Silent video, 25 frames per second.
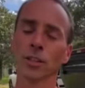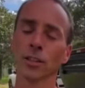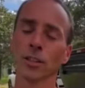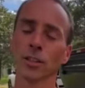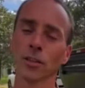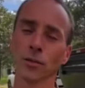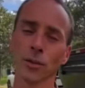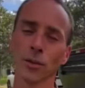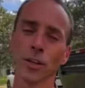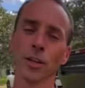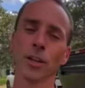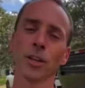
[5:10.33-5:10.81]
the
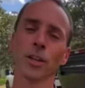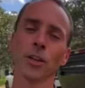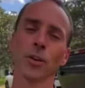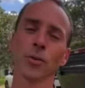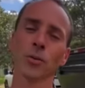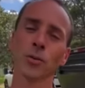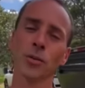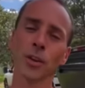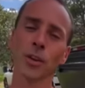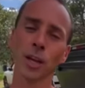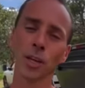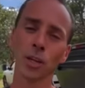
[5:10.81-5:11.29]
video.
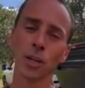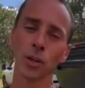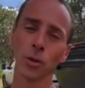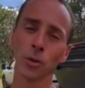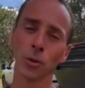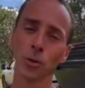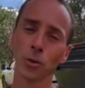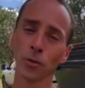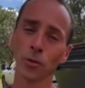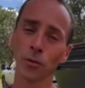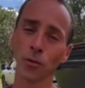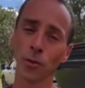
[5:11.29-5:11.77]
Thank
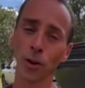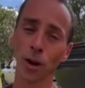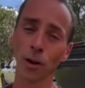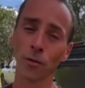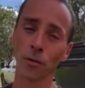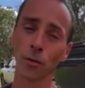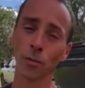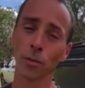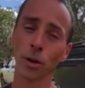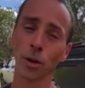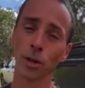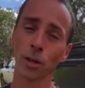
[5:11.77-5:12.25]
you for
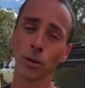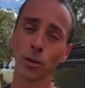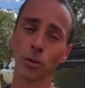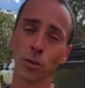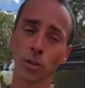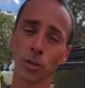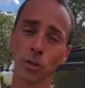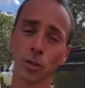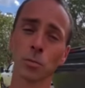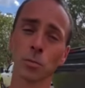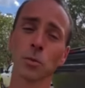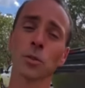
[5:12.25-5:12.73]
everybody
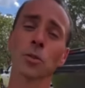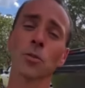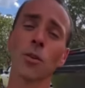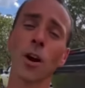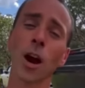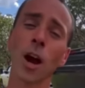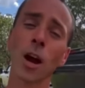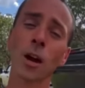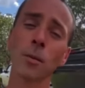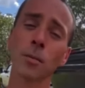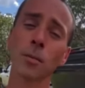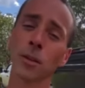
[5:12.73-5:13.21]
who's
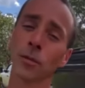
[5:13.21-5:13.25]
subscribed.